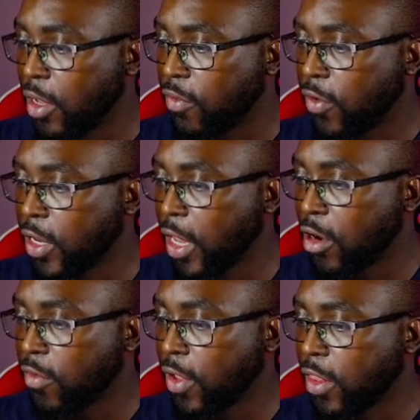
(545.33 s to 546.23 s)
For the end
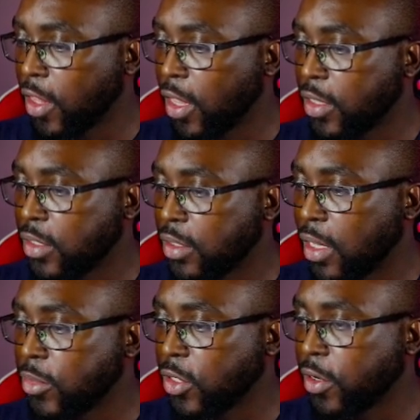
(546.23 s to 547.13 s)
of all things,
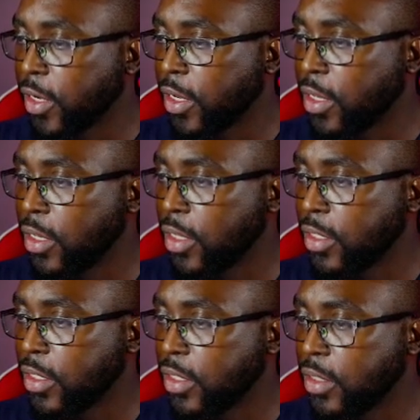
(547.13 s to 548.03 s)
I'm sorry, this
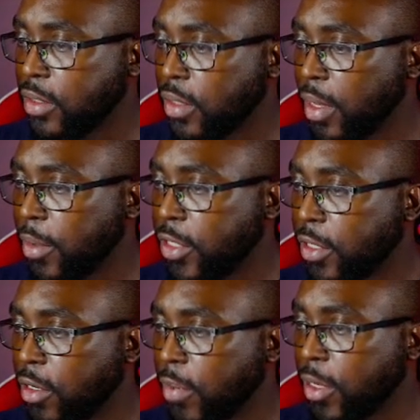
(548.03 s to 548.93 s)
is, I mean,
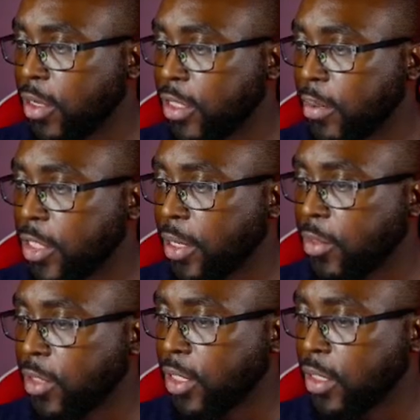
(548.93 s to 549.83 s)
oh my goodness, I'm in
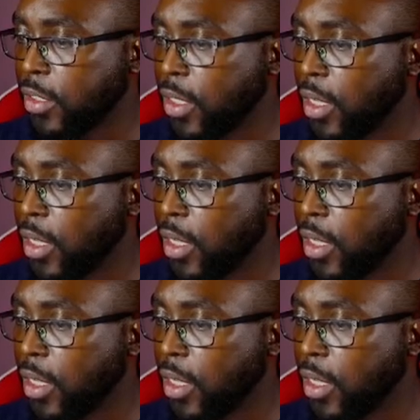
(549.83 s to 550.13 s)
chapter 6.